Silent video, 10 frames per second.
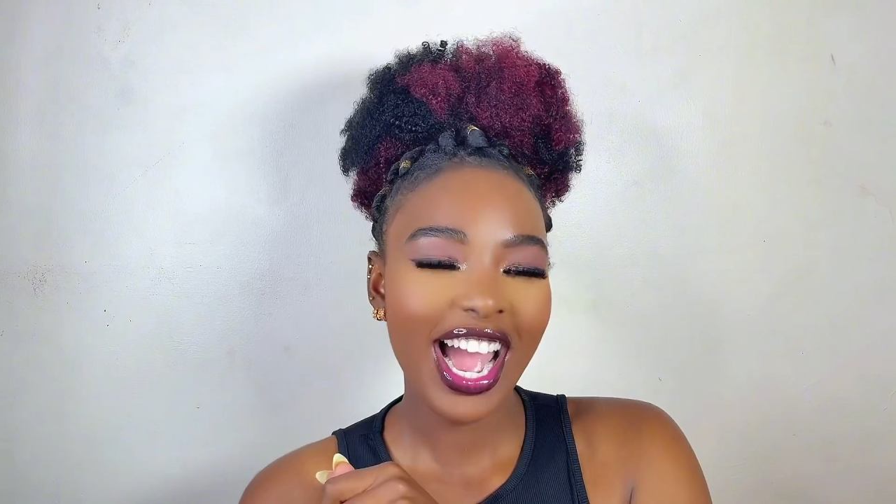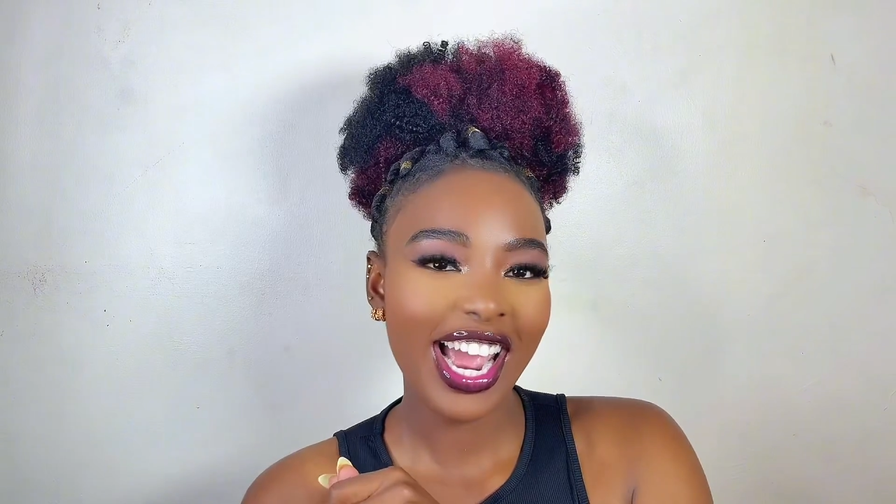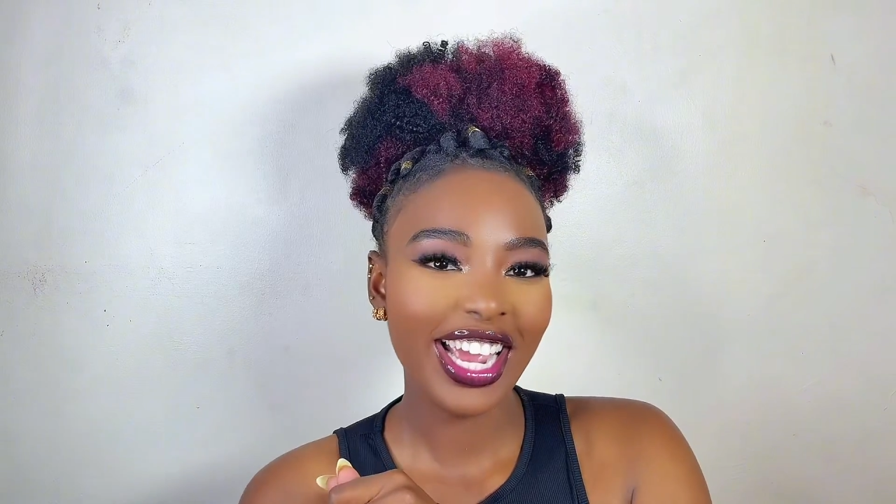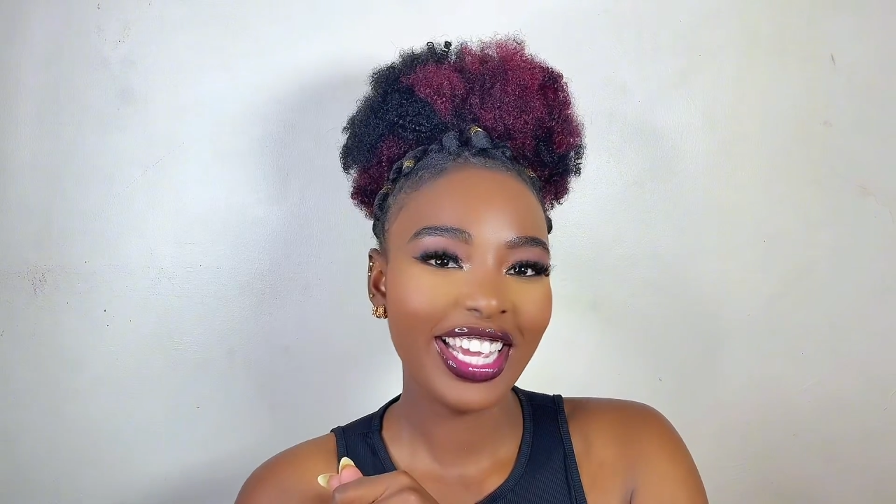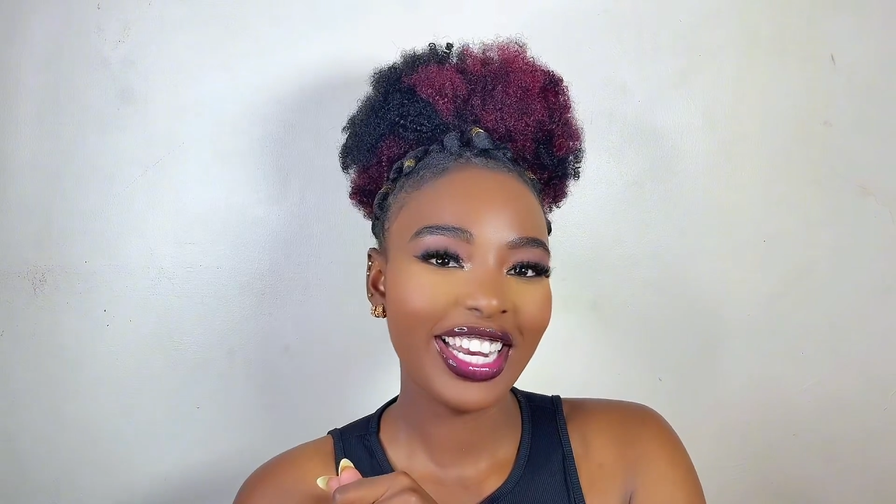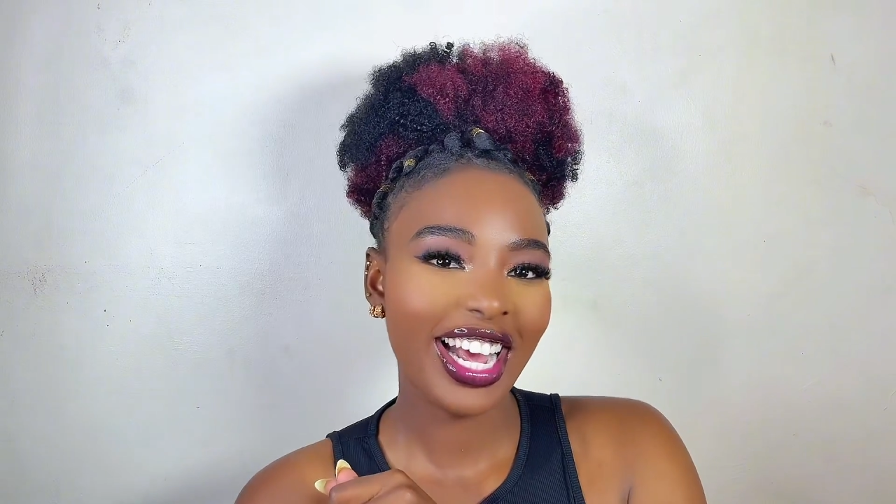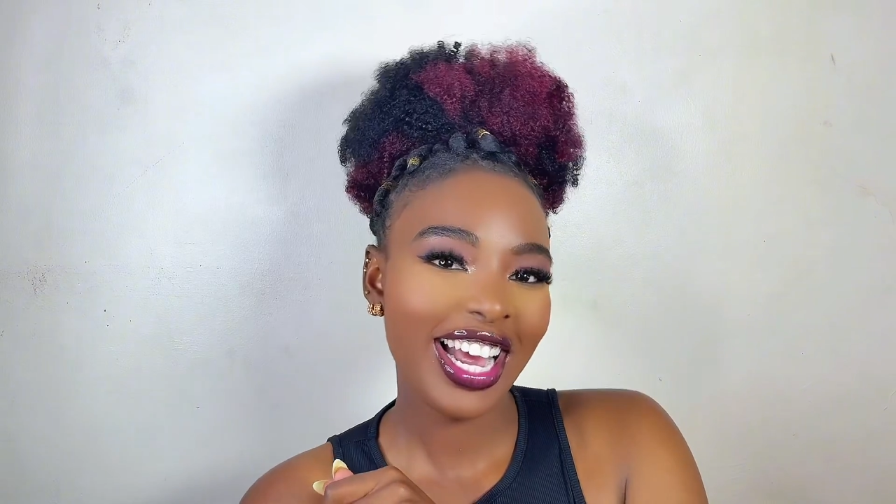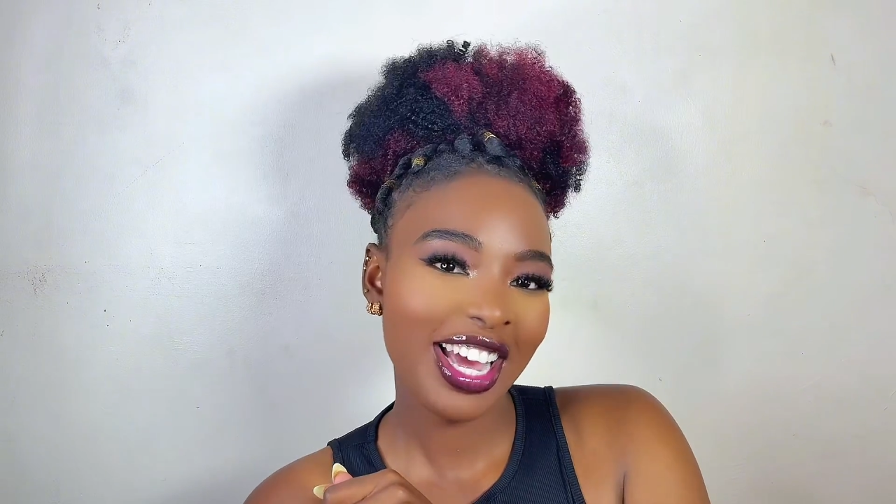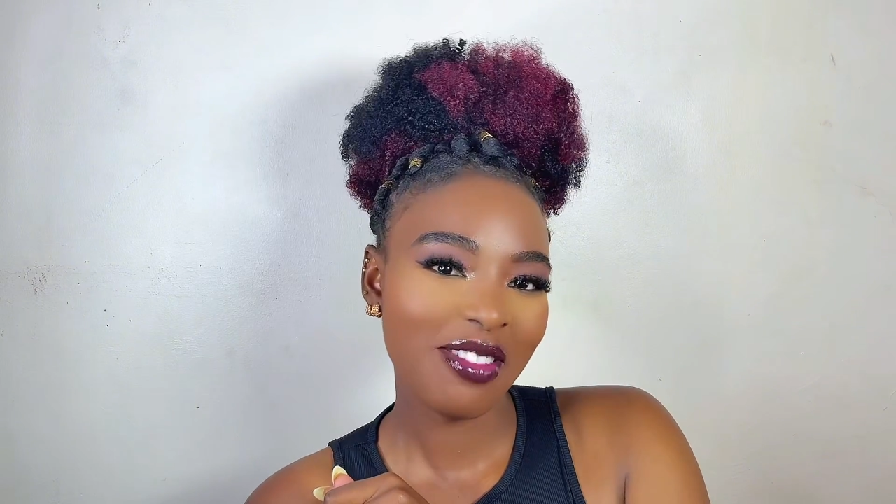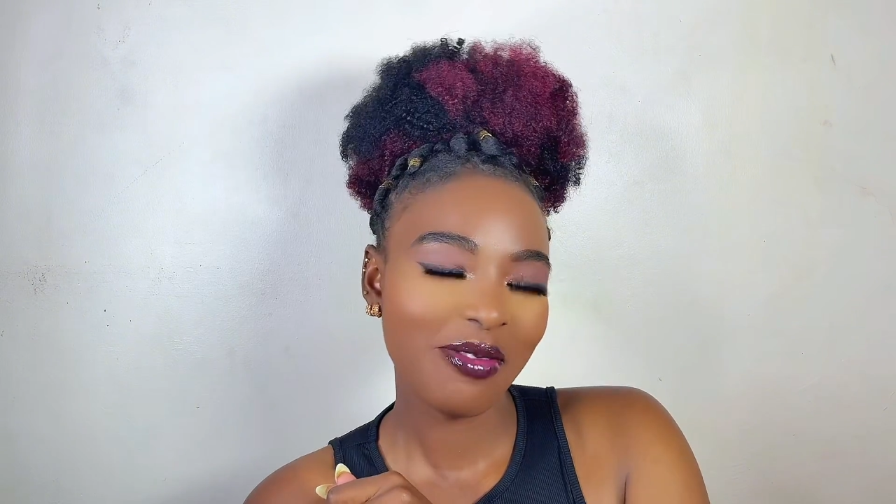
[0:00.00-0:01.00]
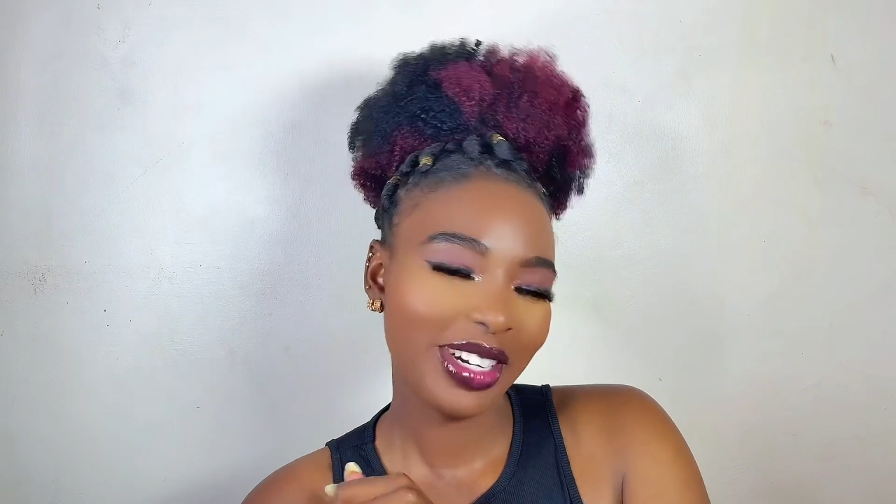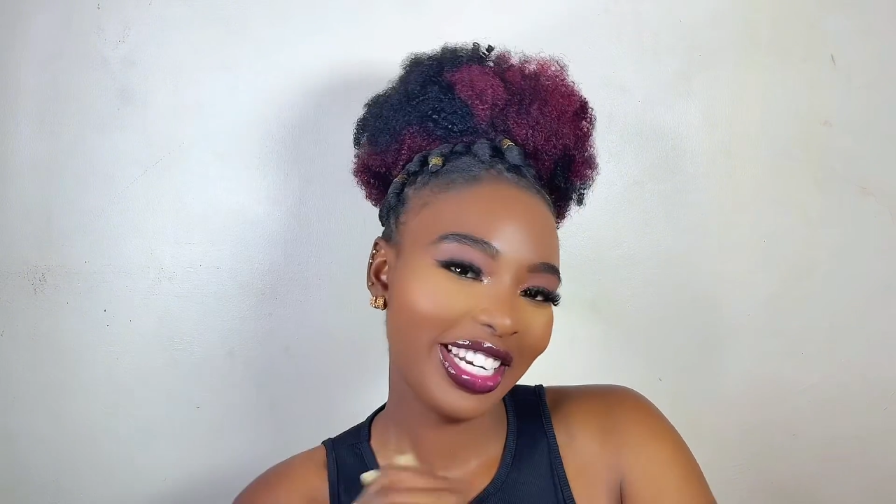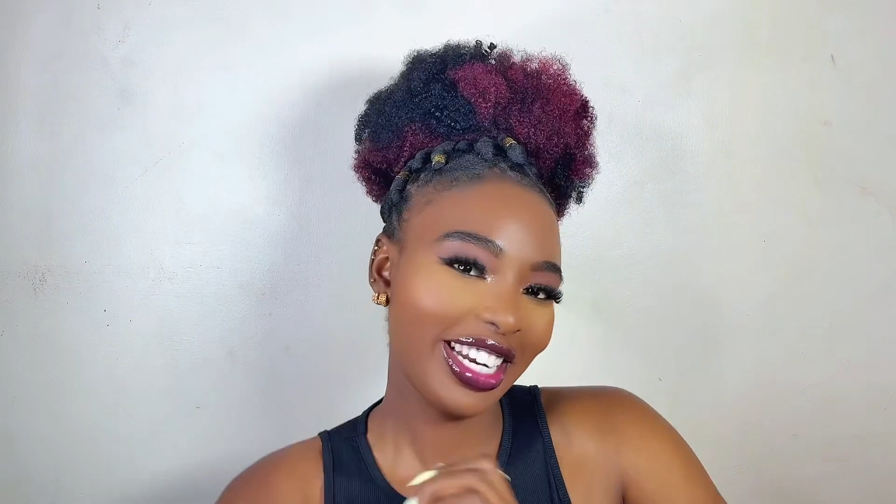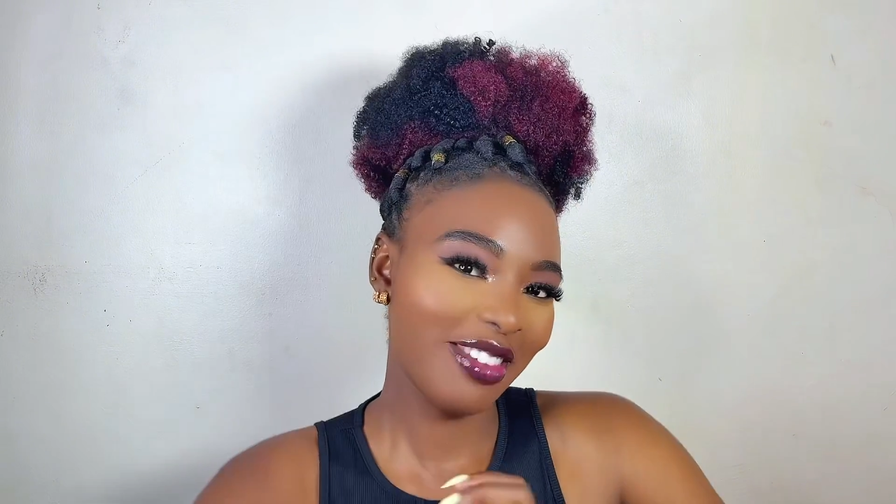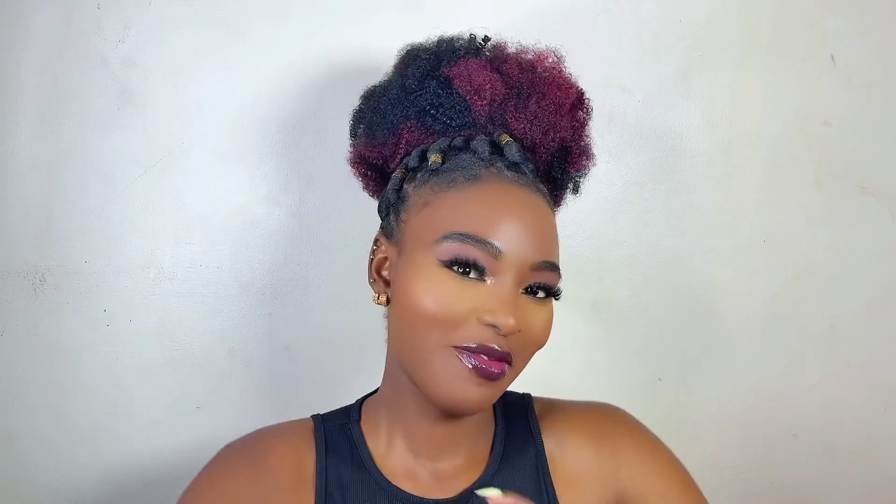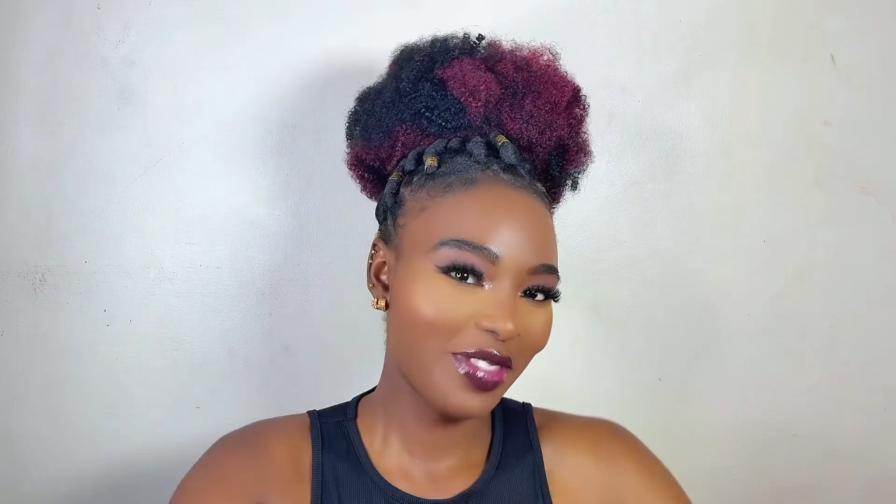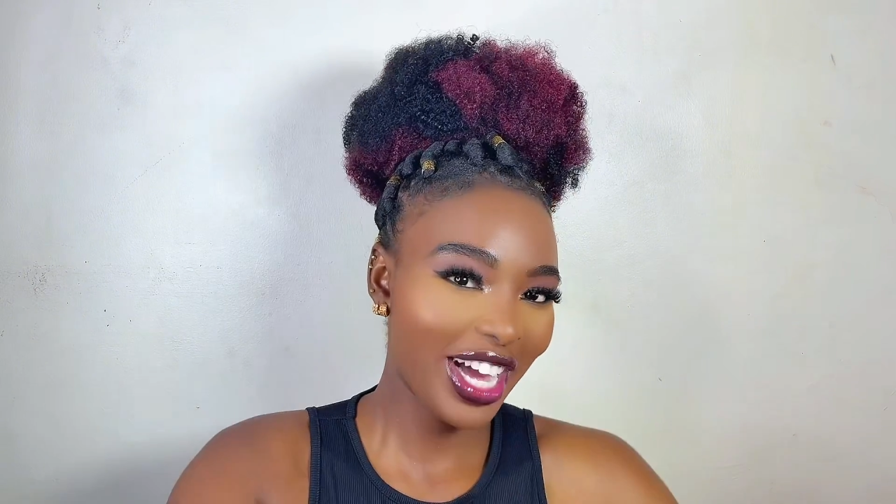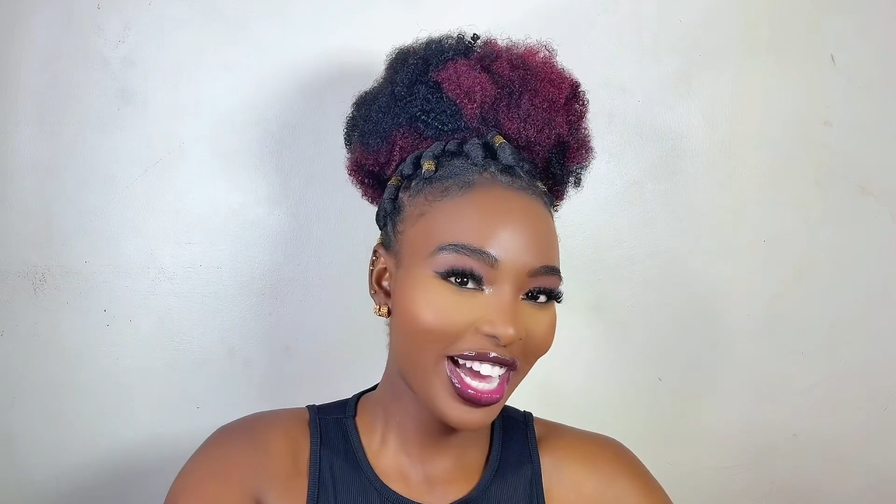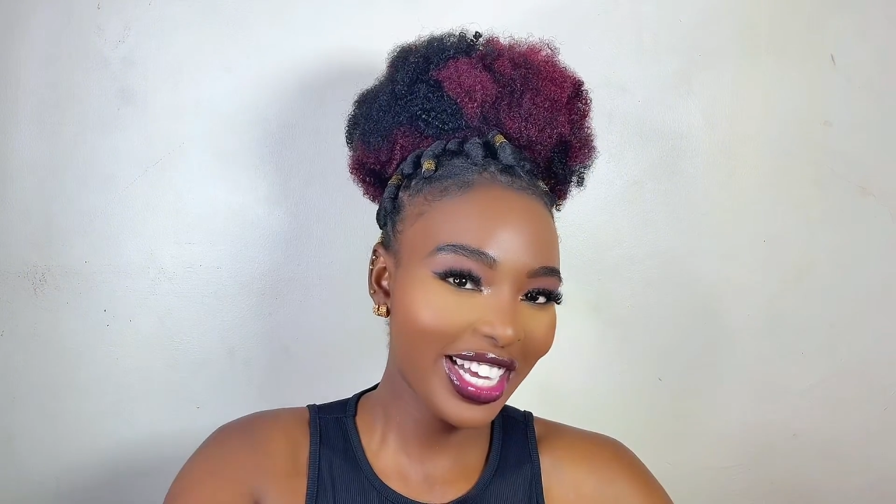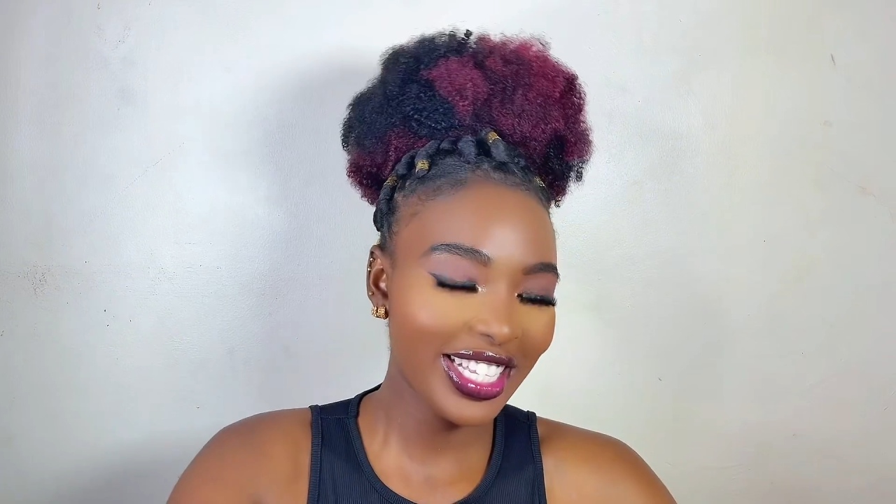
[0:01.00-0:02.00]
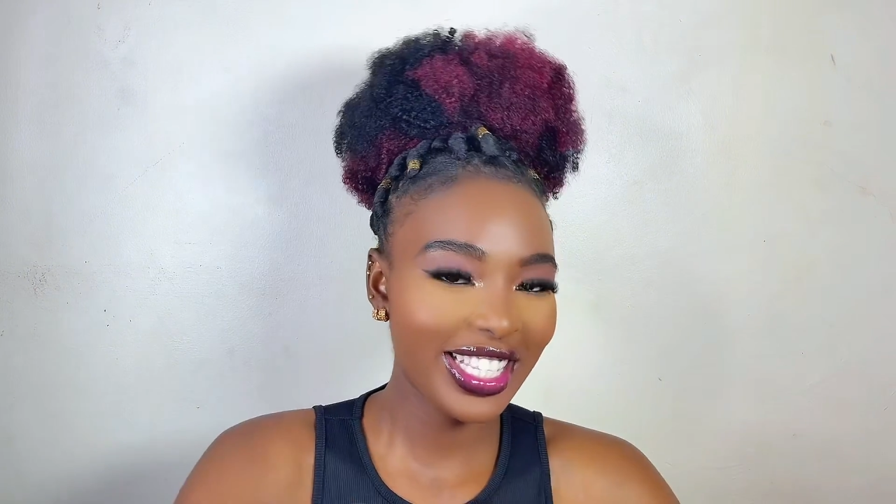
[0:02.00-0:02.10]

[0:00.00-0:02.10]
And I am finally back.